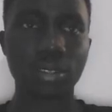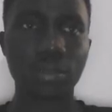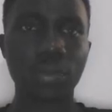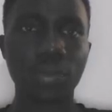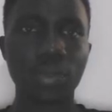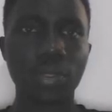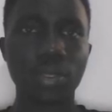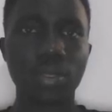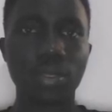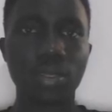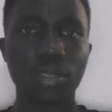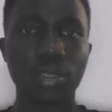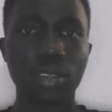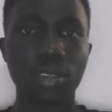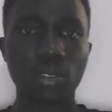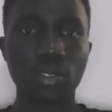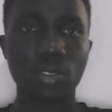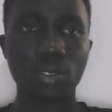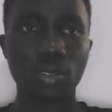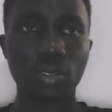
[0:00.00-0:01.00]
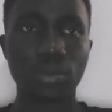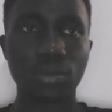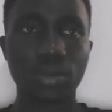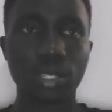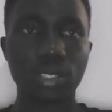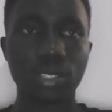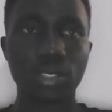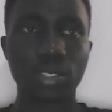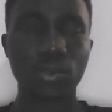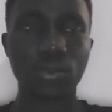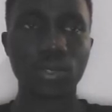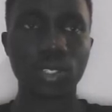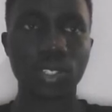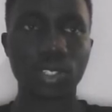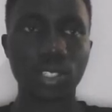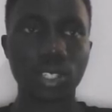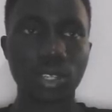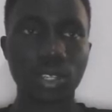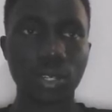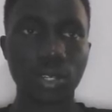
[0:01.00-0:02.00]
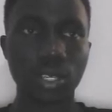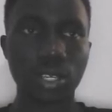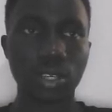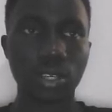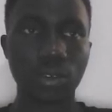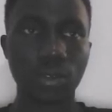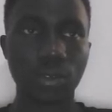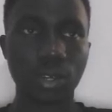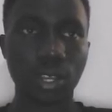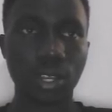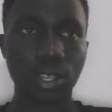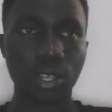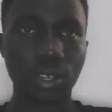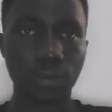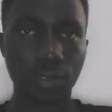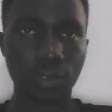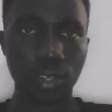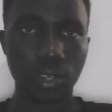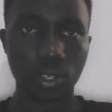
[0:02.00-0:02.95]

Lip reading: Thank you so much. We'll see you again on another video.